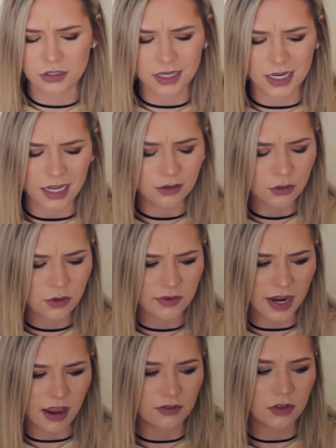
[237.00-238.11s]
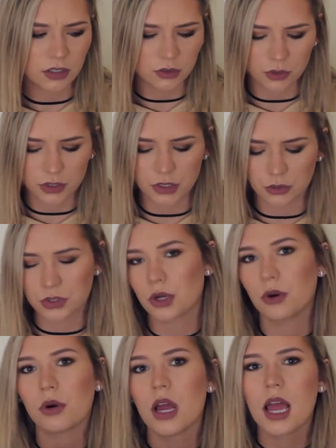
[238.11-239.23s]
is like, I don't know if I have a long torso.
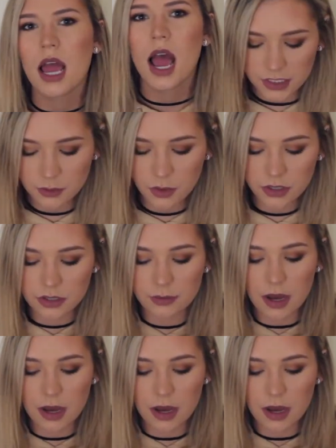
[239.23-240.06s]
So this one, the